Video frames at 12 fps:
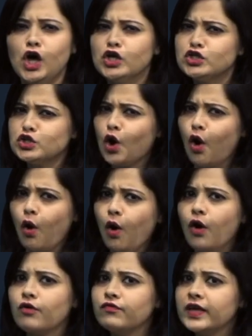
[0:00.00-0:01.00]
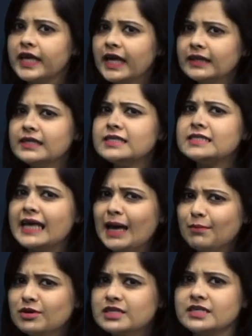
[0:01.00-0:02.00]
So, we get the
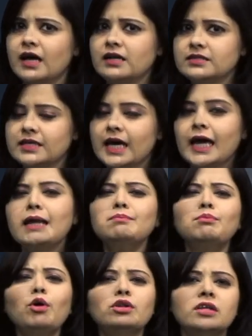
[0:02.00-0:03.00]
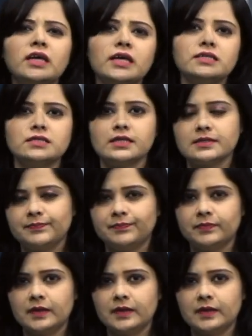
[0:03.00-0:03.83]
same result in both the cases.